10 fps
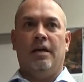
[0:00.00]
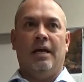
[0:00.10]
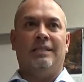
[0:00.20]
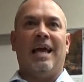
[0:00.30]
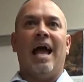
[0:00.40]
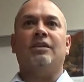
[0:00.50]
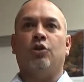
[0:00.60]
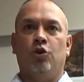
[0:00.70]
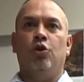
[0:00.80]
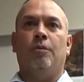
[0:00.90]
it's
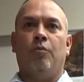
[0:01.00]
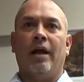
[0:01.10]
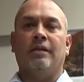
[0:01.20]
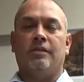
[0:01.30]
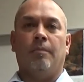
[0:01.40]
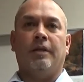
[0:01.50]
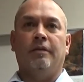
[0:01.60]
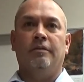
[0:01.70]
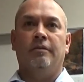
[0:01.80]
asking you to bring something.